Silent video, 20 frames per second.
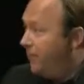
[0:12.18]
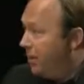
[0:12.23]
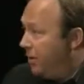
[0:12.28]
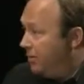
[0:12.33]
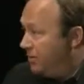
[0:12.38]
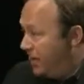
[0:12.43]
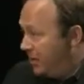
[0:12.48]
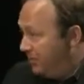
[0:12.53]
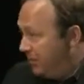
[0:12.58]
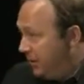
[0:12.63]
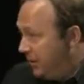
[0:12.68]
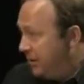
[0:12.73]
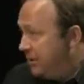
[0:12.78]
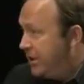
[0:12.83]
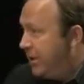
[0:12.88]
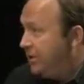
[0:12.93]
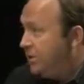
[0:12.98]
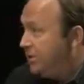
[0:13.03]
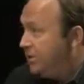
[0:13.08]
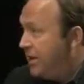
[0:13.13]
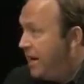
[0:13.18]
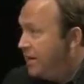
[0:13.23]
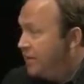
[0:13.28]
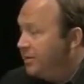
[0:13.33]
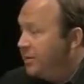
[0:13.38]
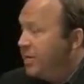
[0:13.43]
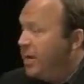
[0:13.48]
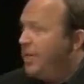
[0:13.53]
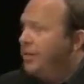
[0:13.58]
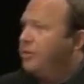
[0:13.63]
films like Police State
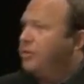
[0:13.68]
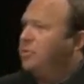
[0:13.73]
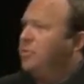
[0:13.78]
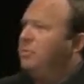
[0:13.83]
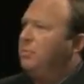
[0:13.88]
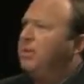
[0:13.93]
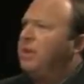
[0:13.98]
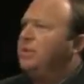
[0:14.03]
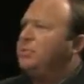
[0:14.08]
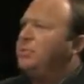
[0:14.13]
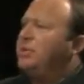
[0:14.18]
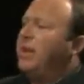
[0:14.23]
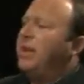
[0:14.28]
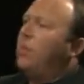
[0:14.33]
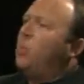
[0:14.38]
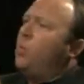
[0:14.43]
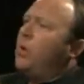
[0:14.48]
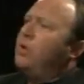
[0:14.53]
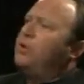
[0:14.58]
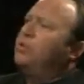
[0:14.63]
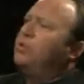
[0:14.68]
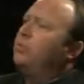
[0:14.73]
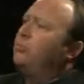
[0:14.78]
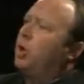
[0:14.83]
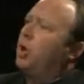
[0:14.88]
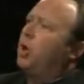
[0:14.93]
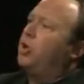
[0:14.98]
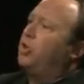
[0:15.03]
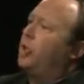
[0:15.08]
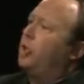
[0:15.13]
2000 and others. And people keep saying, when's the
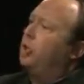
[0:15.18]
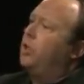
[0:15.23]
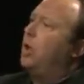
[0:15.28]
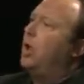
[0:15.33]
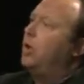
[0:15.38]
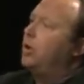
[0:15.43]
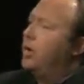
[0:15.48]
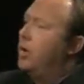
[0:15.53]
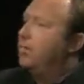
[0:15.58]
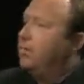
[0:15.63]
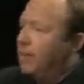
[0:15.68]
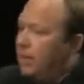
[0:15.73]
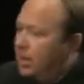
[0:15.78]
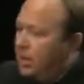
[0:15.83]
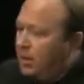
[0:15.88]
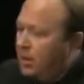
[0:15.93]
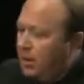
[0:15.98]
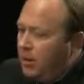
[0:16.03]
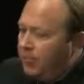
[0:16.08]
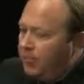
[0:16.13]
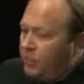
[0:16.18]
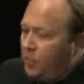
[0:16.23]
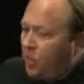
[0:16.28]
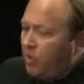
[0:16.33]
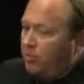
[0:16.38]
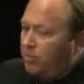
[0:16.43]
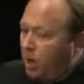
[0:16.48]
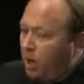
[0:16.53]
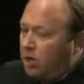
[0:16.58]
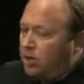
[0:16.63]
martial law coming?
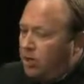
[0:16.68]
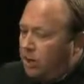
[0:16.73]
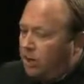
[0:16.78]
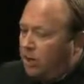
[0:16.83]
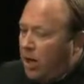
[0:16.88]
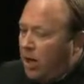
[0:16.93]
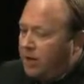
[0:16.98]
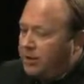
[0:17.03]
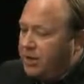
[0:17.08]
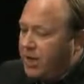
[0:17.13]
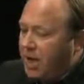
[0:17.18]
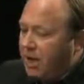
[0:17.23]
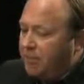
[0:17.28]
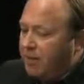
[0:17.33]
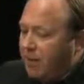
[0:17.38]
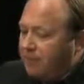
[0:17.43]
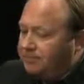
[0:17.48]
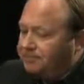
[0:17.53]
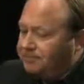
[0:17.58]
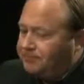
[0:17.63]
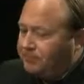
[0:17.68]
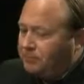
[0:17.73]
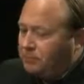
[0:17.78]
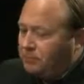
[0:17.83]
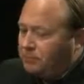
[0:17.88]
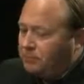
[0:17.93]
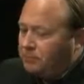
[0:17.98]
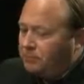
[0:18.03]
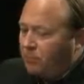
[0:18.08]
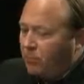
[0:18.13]
Well, the martial law is coming
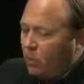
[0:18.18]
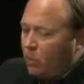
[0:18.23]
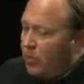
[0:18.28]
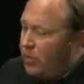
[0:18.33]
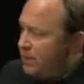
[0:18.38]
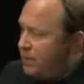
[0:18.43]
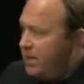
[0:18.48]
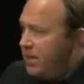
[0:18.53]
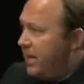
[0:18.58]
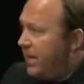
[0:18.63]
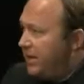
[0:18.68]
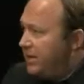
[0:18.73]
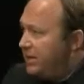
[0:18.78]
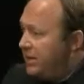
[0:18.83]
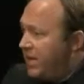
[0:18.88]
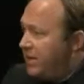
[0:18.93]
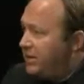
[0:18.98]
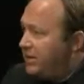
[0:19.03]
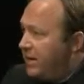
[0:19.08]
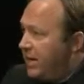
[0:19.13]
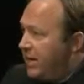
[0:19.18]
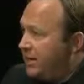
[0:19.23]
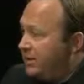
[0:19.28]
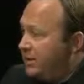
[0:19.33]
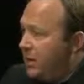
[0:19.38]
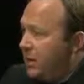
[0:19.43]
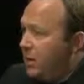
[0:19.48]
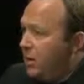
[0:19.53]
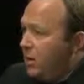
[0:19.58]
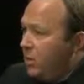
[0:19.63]
when the TSA
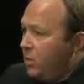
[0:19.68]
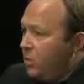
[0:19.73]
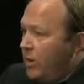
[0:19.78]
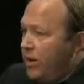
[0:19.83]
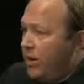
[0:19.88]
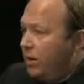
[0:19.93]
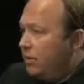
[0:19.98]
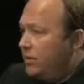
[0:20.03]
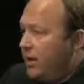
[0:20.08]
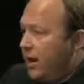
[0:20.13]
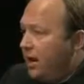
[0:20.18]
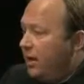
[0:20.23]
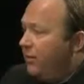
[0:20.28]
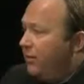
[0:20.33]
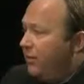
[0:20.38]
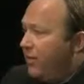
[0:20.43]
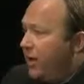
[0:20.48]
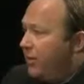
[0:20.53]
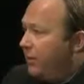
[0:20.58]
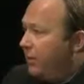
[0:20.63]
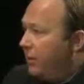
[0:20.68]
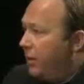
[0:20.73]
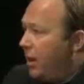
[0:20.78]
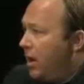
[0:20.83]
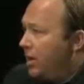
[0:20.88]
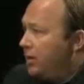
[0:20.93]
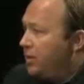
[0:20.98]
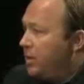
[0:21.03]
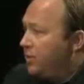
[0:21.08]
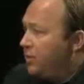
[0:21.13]
says, we don't care if federal
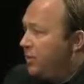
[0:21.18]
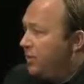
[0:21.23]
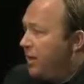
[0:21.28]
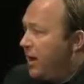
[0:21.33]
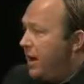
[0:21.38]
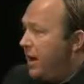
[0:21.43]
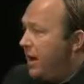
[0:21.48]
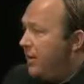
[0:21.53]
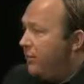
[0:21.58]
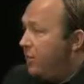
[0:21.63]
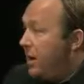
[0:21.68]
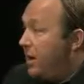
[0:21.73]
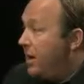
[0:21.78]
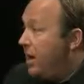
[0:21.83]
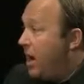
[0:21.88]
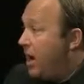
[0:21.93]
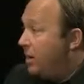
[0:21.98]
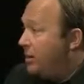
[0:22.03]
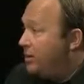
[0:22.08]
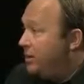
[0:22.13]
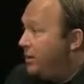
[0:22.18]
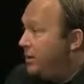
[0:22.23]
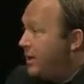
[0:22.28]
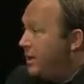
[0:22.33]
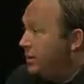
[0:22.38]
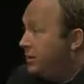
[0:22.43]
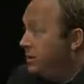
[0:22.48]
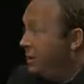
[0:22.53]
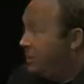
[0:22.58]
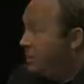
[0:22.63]
law says we've got to have radiology
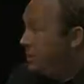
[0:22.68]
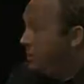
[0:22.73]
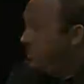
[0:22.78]
tests